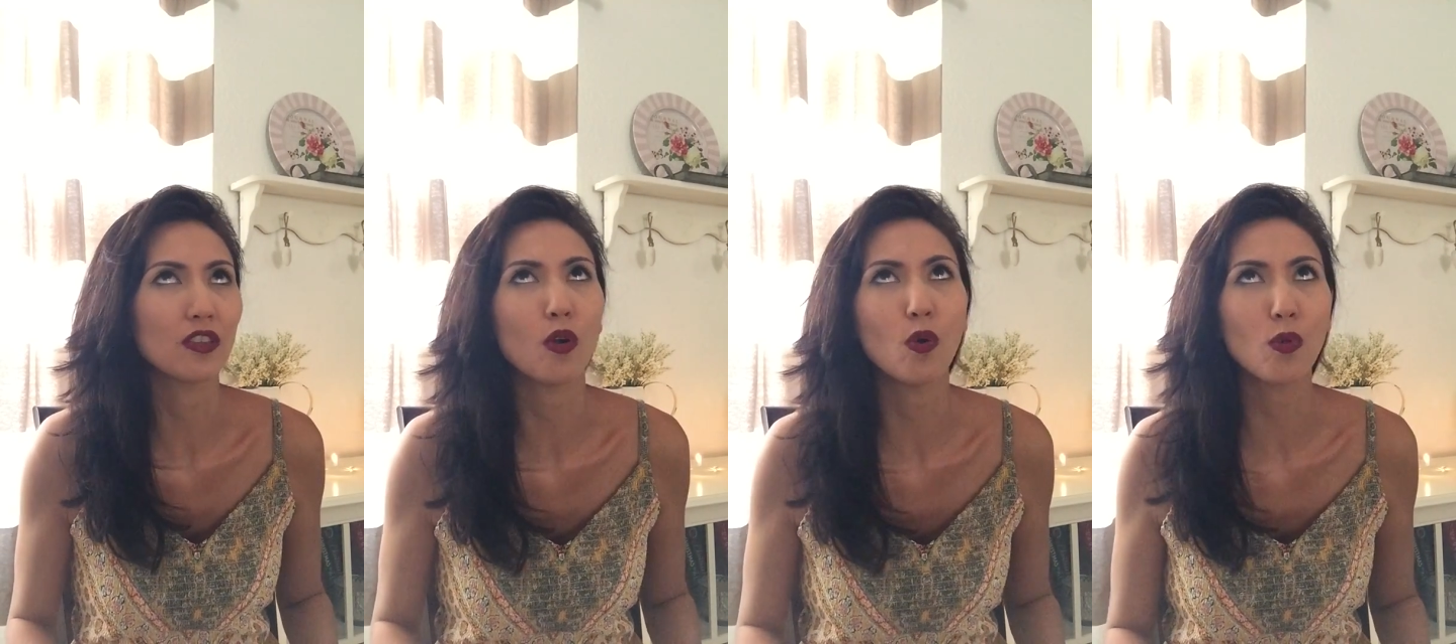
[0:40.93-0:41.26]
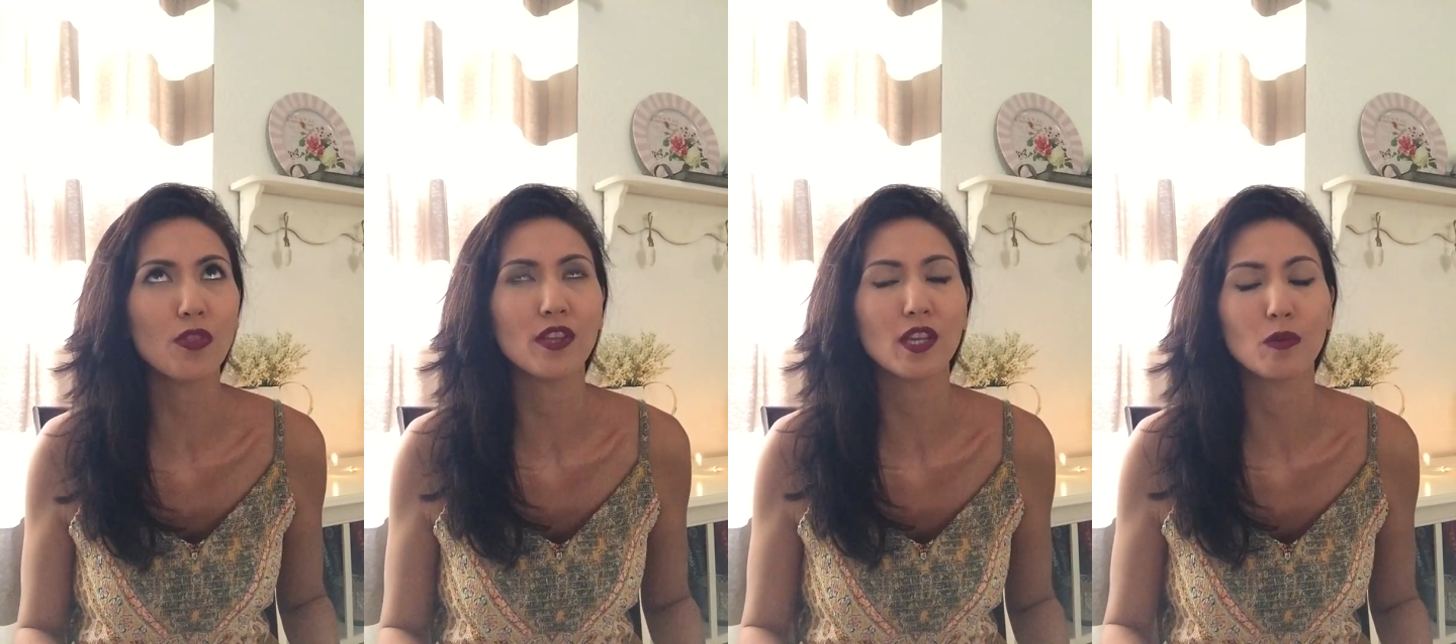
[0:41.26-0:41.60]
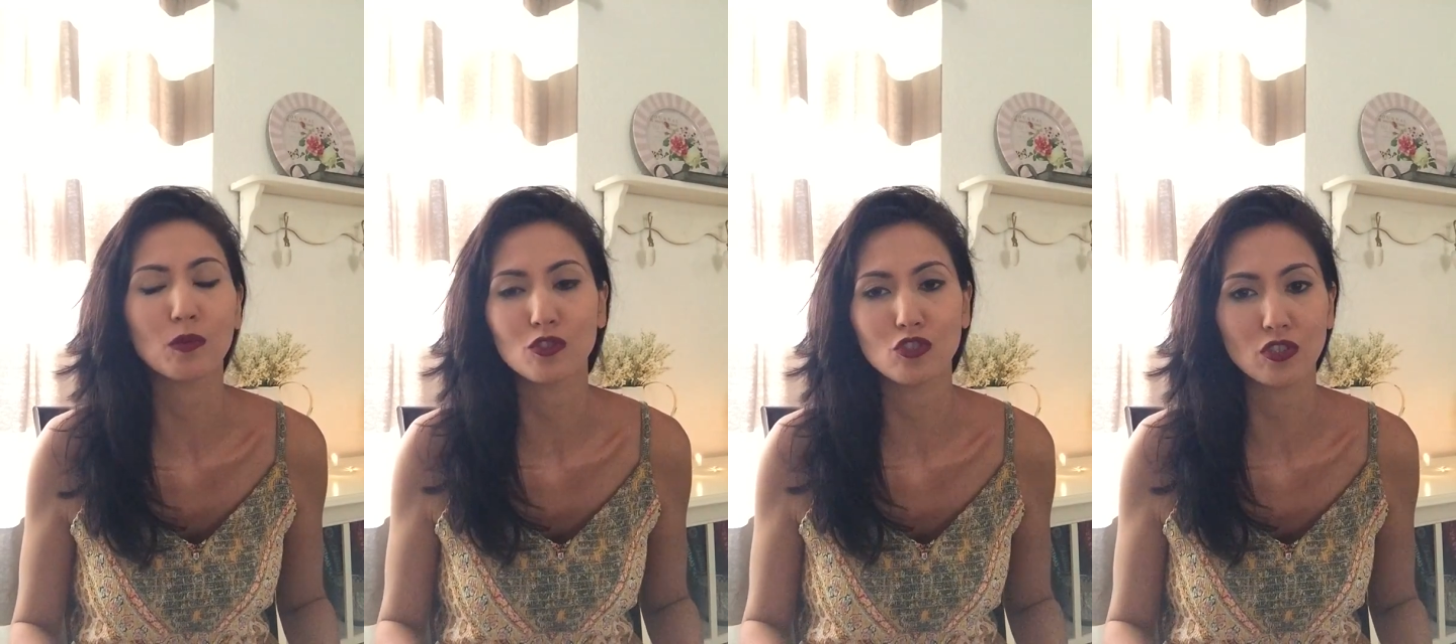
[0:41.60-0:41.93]
The whole thing
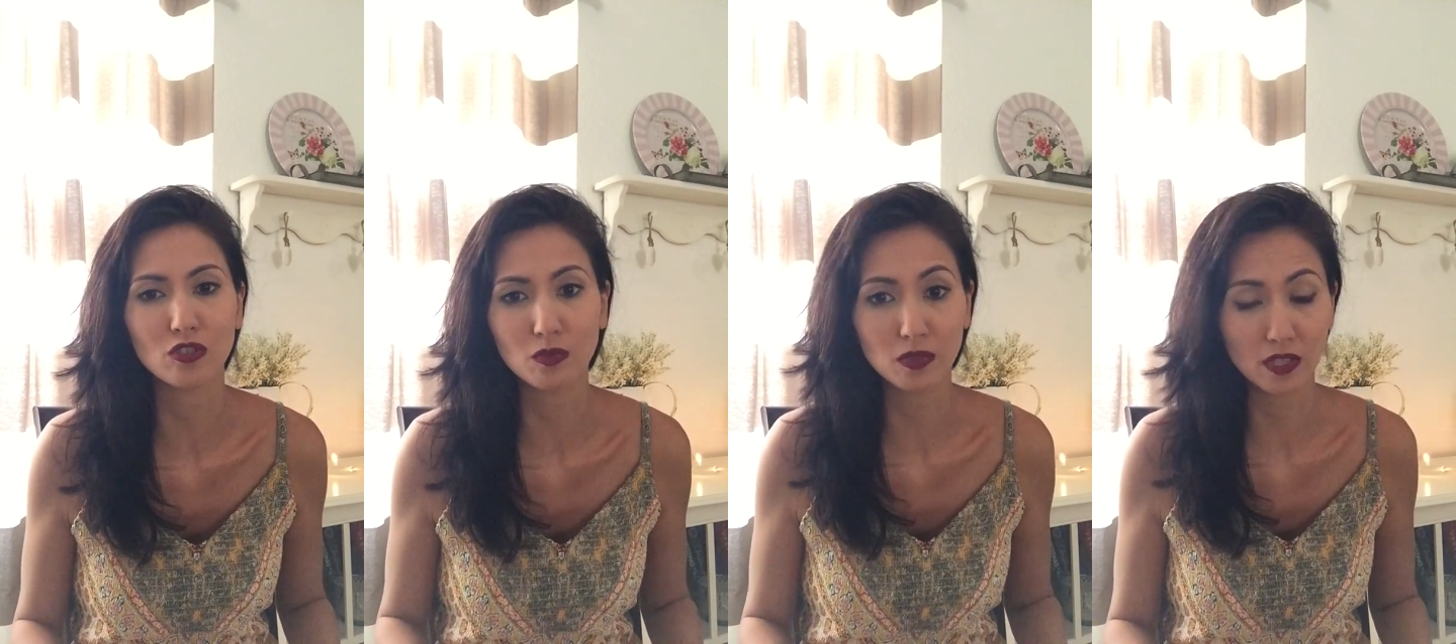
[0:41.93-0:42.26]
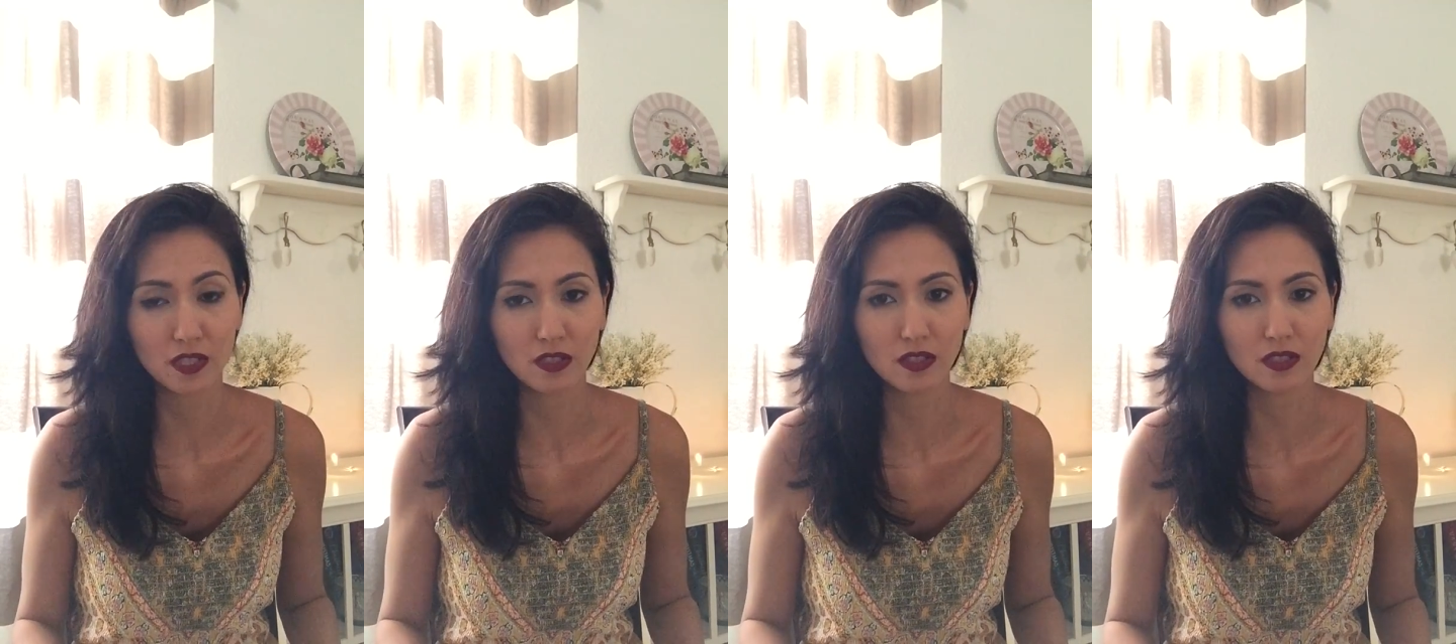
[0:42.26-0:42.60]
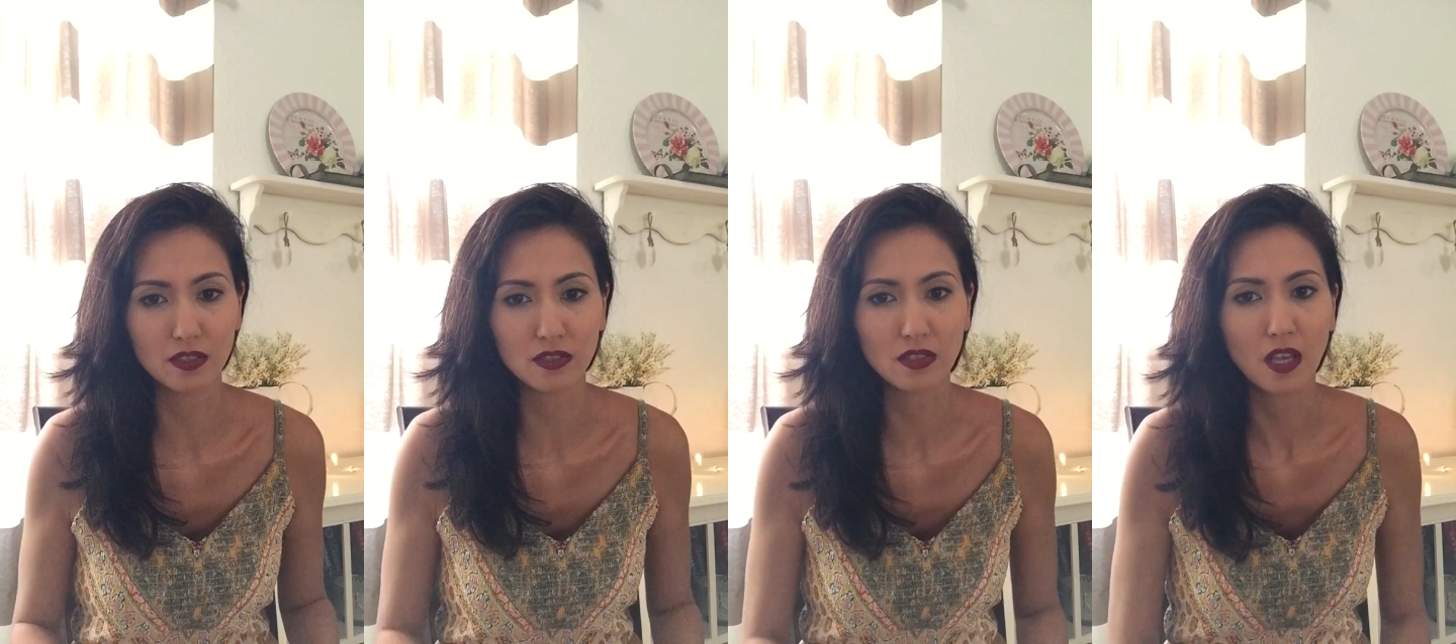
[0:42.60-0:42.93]
was just
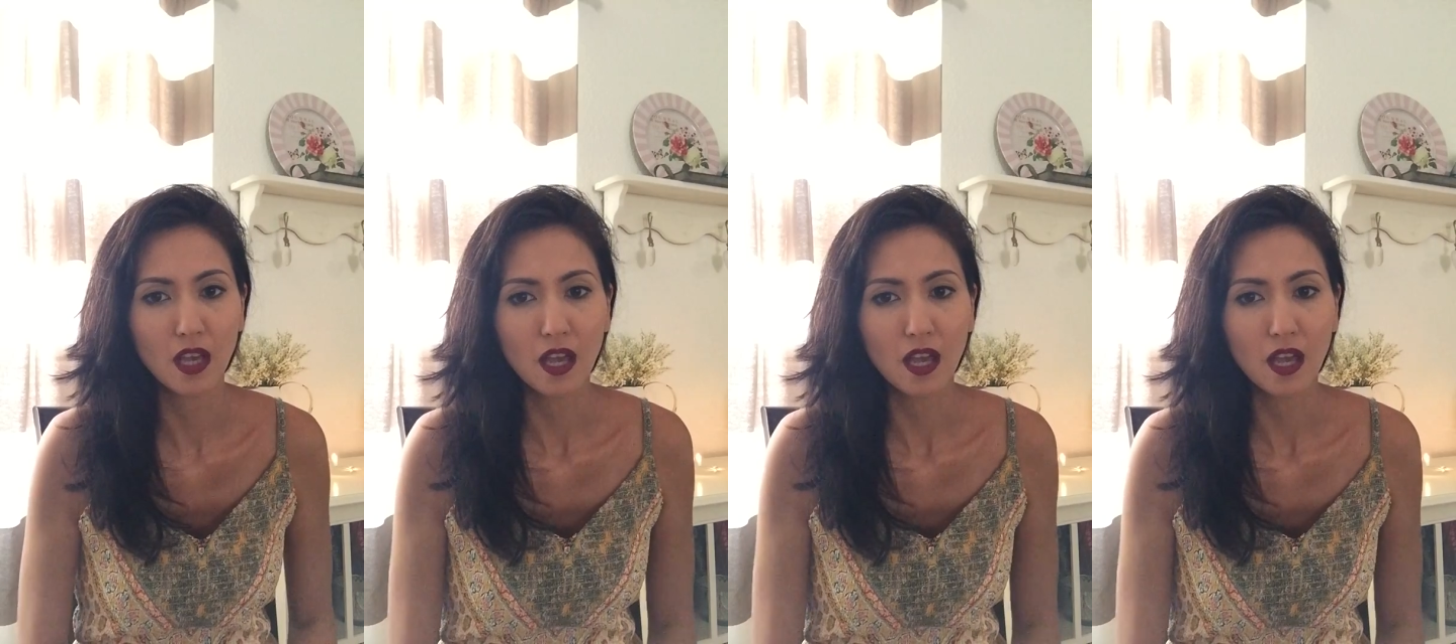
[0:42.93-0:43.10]
ridiculous.